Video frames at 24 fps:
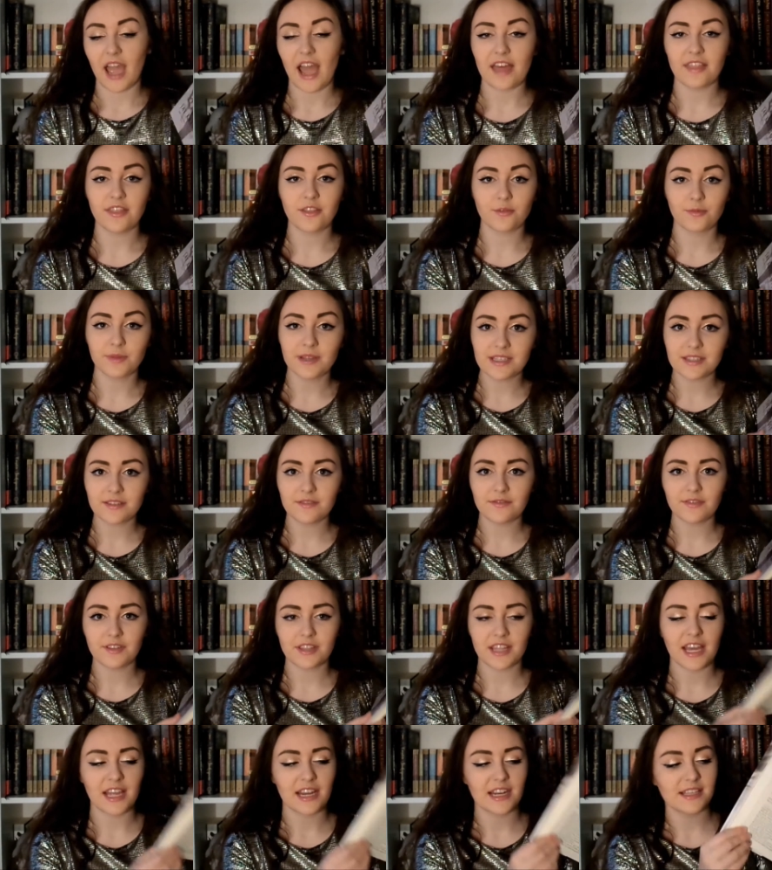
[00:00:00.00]
and the reason for
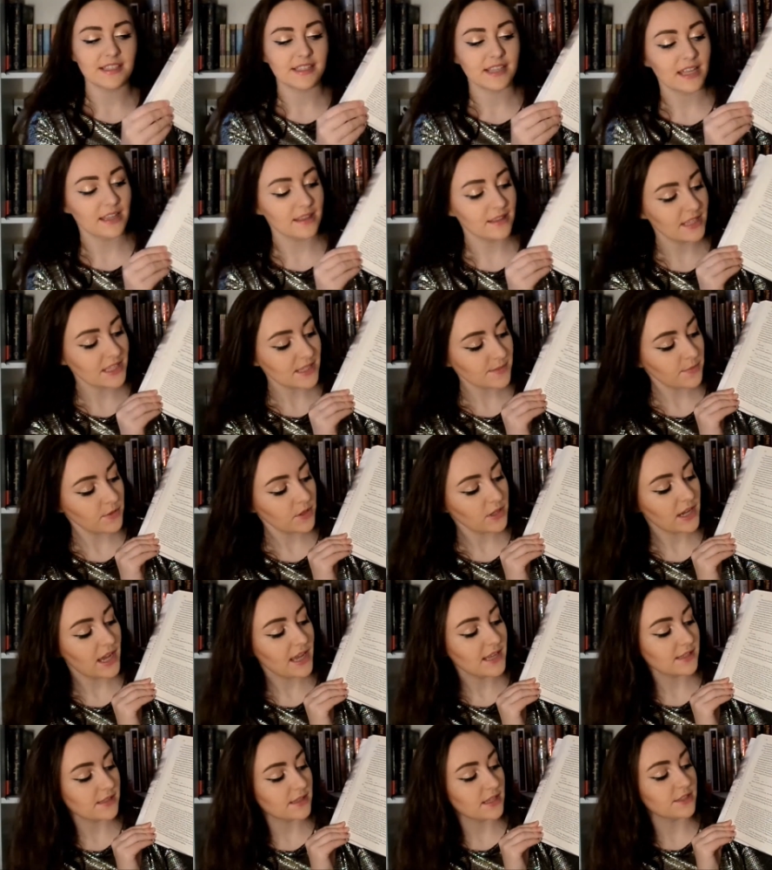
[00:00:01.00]
that is that this book
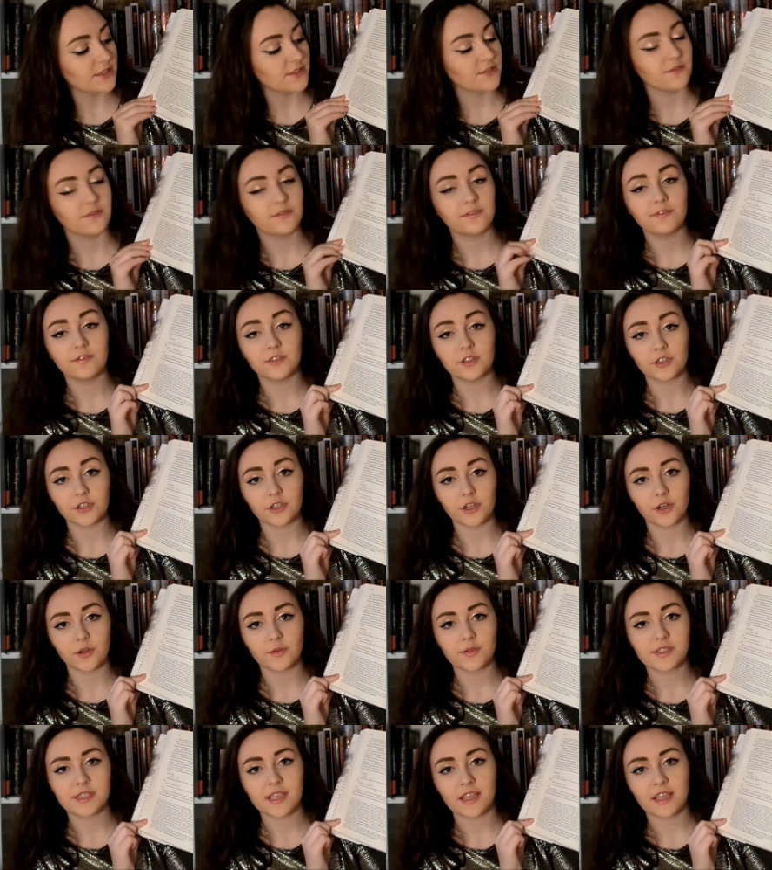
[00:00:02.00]
has lots of footnotes,